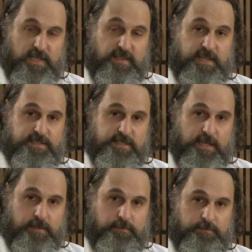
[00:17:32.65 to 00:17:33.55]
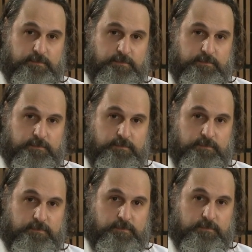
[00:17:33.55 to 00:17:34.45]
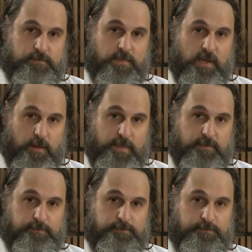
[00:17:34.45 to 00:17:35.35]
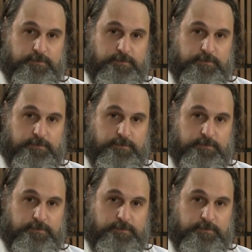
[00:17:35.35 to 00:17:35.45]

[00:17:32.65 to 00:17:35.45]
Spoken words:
And let us say, Amen.